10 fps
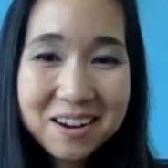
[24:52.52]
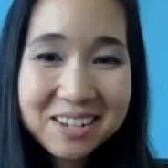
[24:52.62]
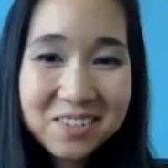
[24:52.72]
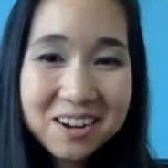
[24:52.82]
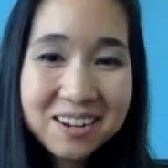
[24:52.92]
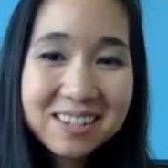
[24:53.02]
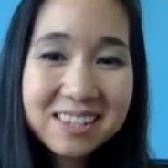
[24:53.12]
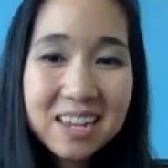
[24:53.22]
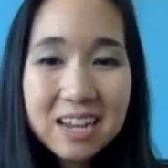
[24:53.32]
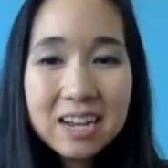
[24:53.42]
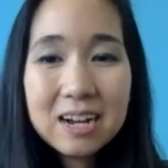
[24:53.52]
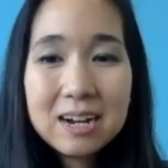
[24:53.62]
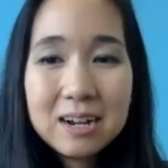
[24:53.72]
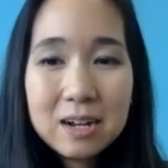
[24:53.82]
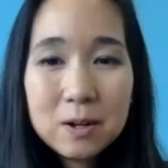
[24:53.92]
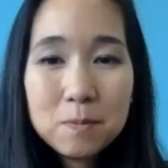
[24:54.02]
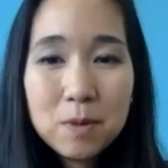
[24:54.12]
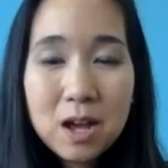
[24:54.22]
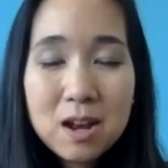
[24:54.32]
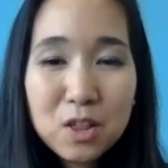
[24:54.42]
Very nice.
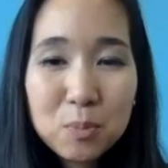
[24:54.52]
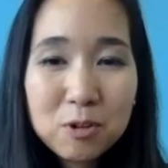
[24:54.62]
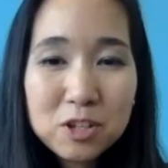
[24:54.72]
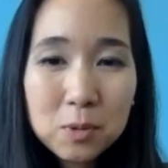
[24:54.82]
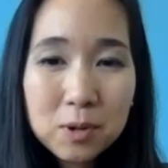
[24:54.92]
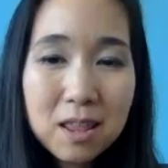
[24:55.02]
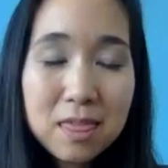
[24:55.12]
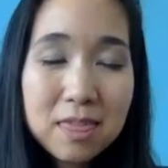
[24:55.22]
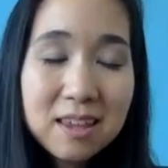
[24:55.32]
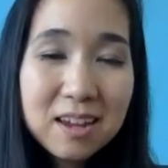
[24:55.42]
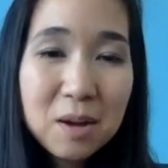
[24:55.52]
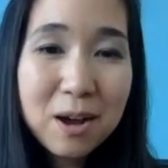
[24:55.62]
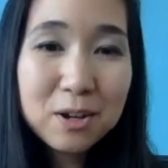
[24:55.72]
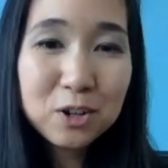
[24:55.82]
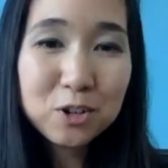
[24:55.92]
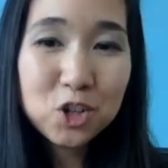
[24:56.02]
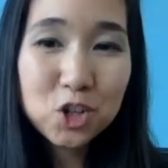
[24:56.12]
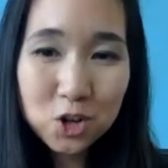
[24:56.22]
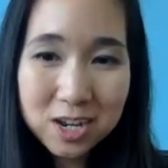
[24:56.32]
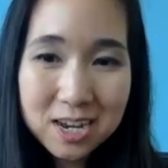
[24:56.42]
Another personal one. Thinking about your
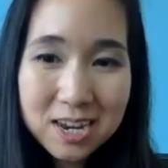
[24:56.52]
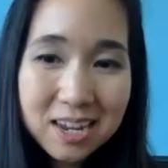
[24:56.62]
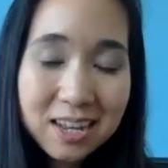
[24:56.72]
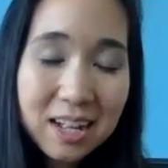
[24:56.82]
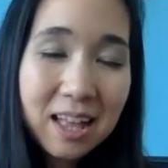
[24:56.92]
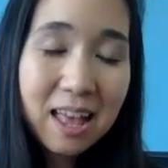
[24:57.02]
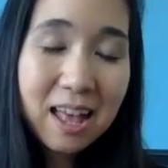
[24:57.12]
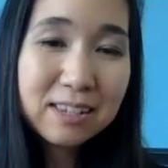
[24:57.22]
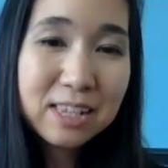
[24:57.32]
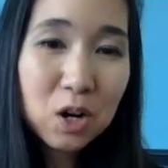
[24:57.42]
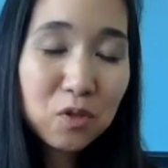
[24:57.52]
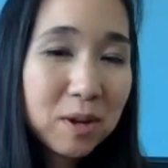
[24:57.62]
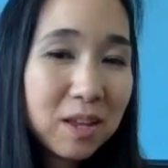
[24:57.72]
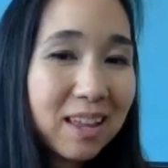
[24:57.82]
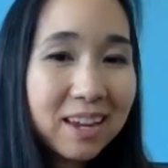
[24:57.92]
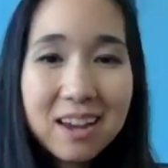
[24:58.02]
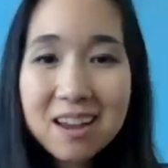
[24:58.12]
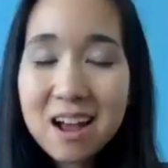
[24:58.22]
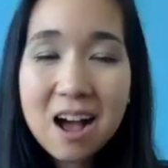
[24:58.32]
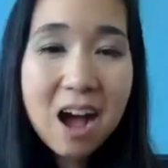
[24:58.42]
journey, has there ever been like
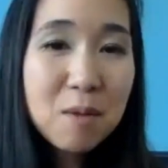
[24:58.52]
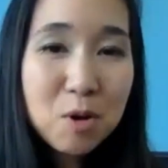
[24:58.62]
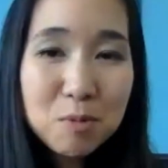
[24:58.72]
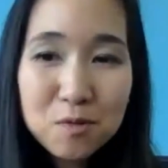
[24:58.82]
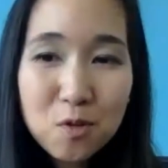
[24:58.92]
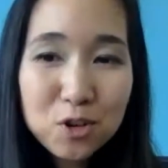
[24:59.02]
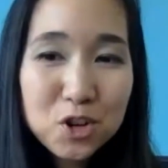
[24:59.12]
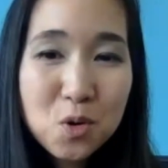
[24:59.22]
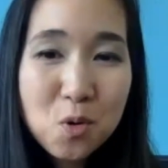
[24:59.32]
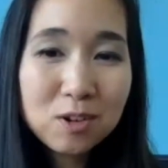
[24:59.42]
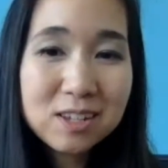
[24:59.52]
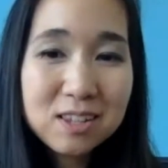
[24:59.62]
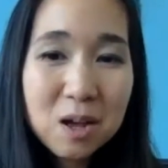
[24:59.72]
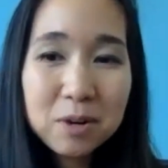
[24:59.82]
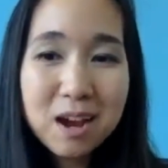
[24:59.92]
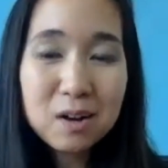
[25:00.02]
an aha moment for you or some kind of